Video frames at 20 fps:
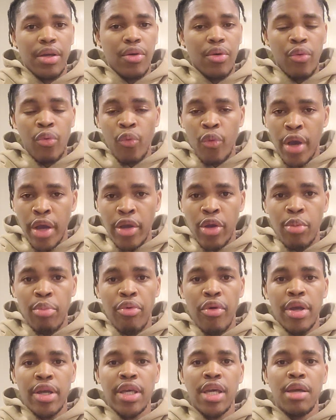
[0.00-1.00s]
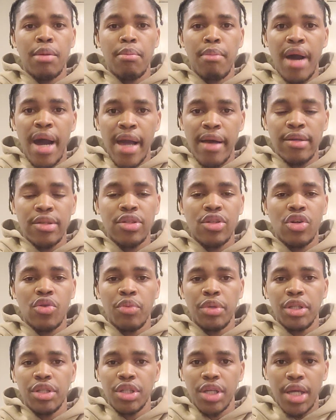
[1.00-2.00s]
Record-breaking milestone
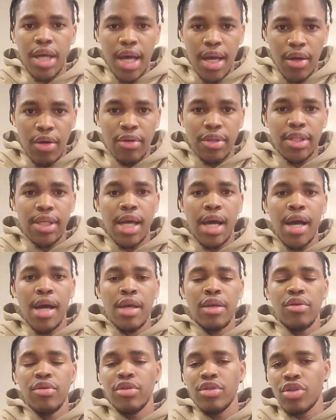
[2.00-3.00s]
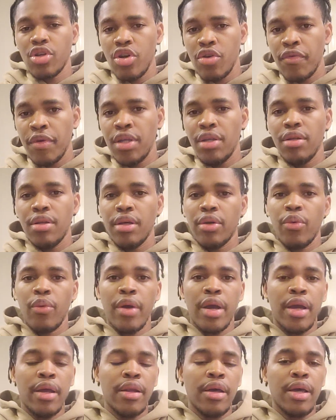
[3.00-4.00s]
with the Chicago Sky. You deserve it. You did
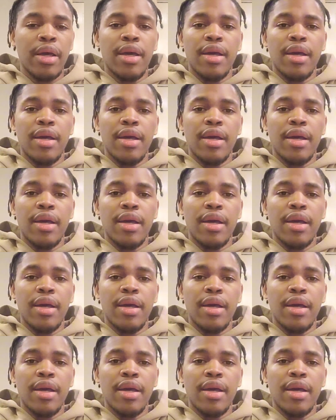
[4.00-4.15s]
great.